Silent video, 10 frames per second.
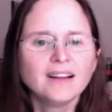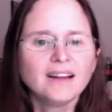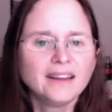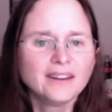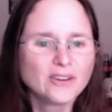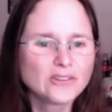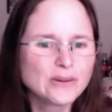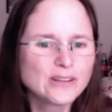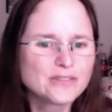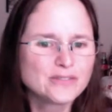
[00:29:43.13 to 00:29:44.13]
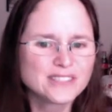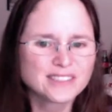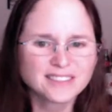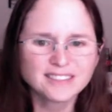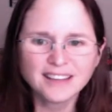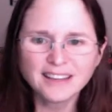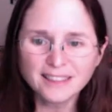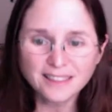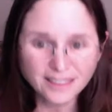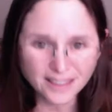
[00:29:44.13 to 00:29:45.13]
It also has vistas like
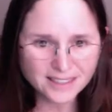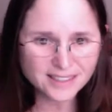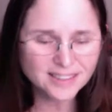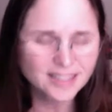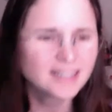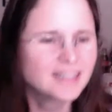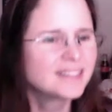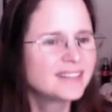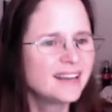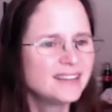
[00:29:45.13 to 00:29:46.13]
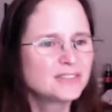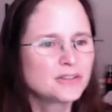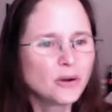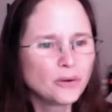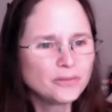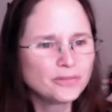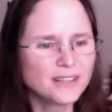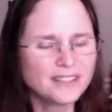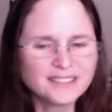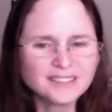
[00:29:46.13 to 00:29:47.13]
this. Cades Cove
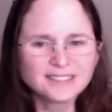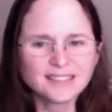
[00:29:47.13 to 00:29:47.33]
is